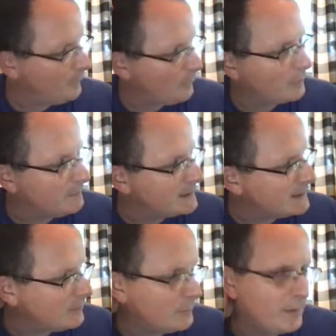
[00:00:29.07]
we're going to be
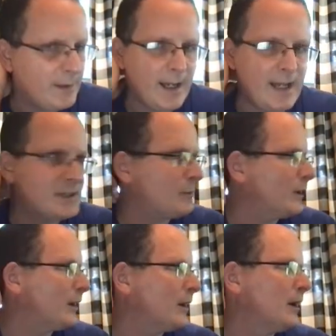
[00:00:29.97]
dealing with a case
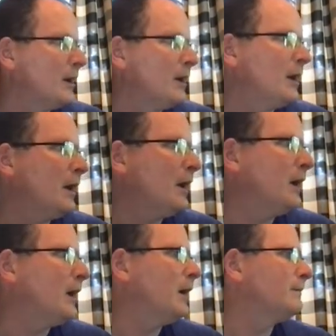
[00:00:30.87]
where
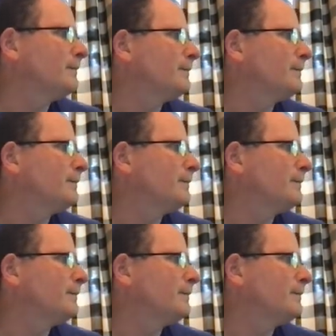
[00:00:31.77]
uh,